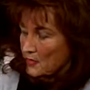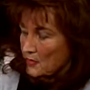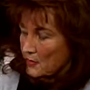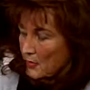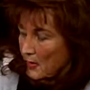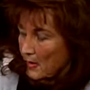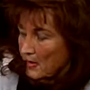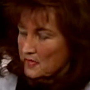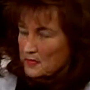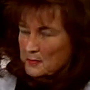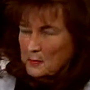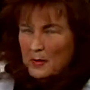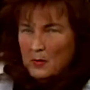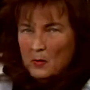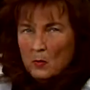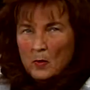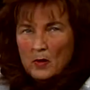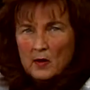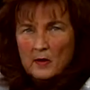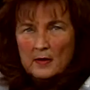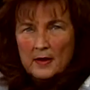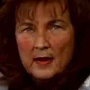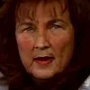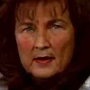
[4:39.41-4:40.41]
And you ask me,
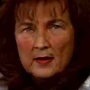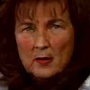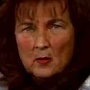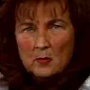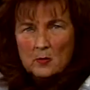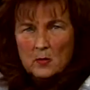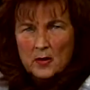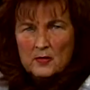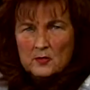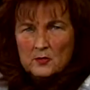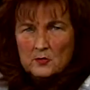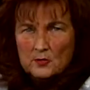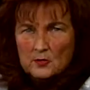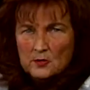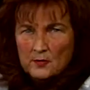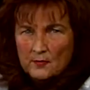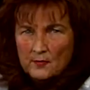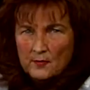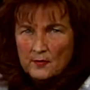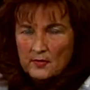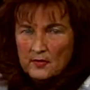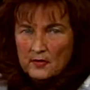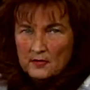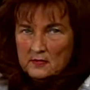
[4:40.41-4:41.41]
where can I go register
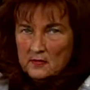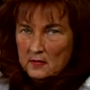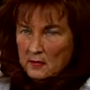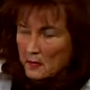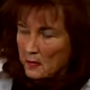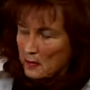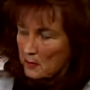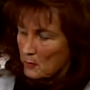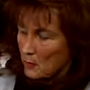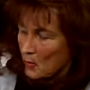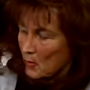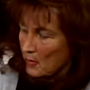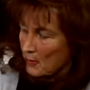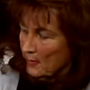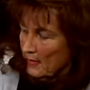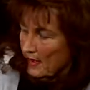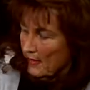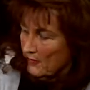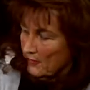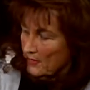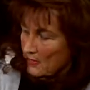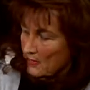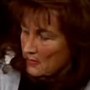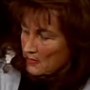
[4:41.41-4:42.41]
for this and learn more
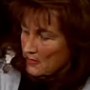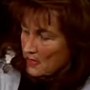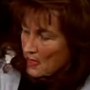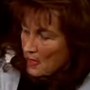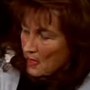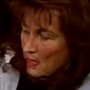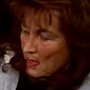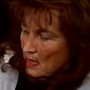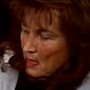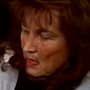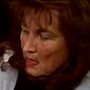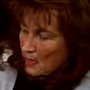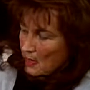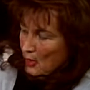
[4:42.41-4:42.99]
about this?